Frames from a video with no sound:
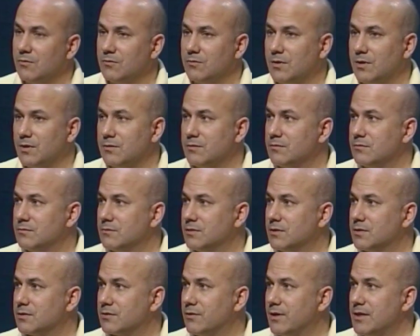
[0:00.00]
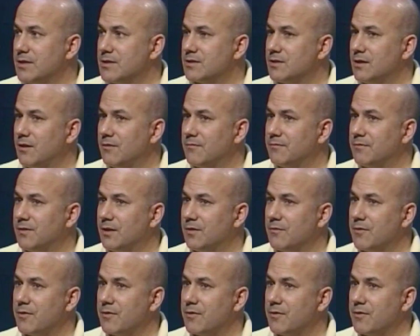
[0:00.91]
Well, this is great stuff.